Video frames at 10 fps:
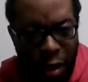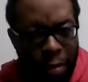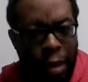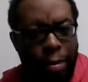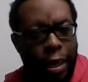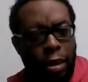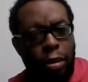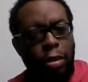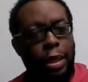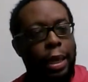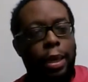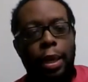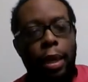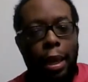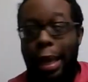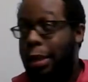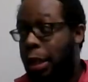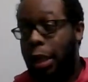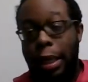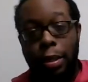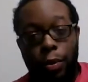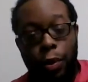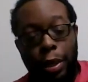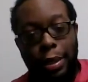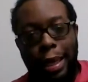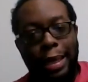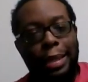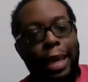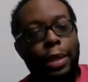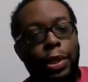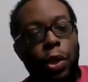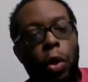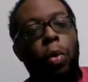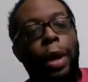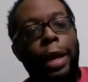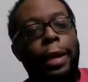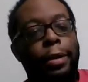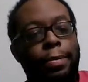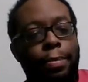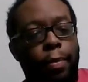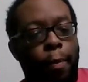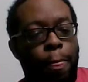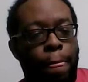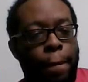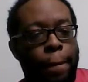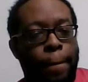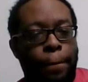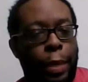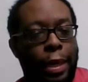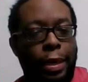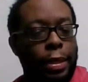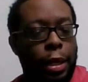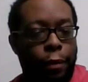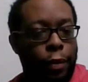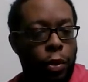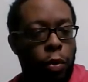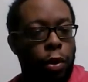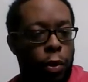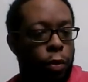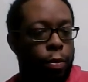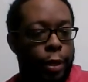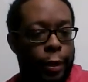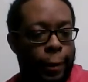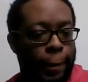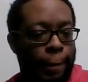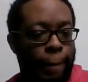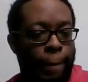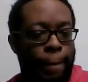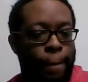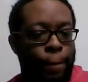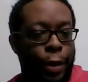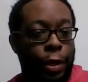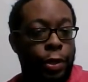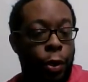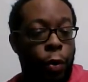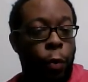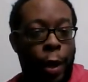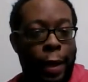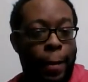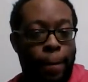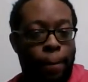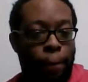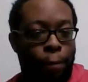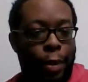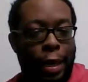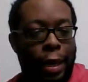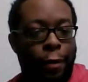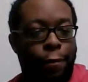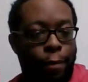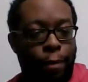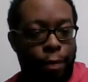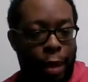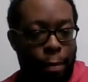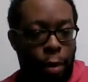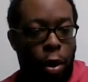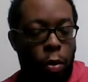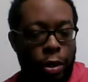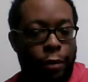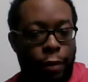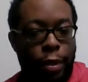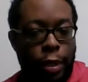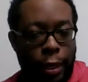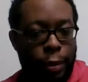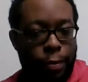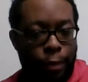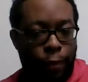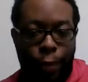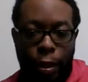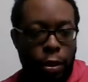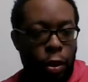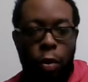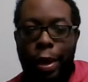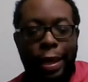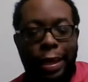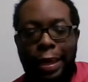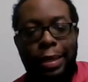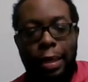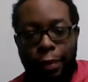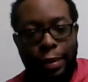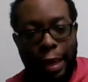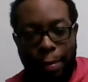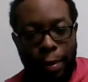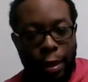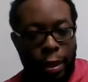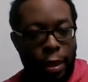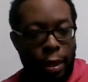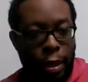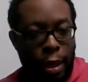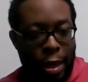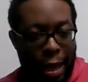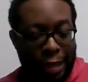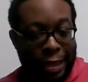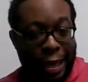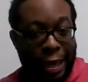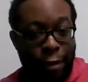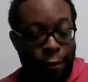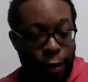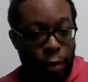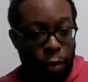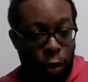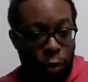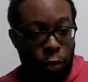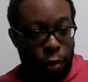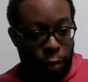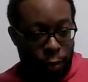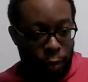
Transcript: My bad. I don't know. It's like I should have got some water. It's like there's no way that this stuff is going on, bro. There's no way that ball was a first down. There's no way none of this stuff is happening. As an NFL coach,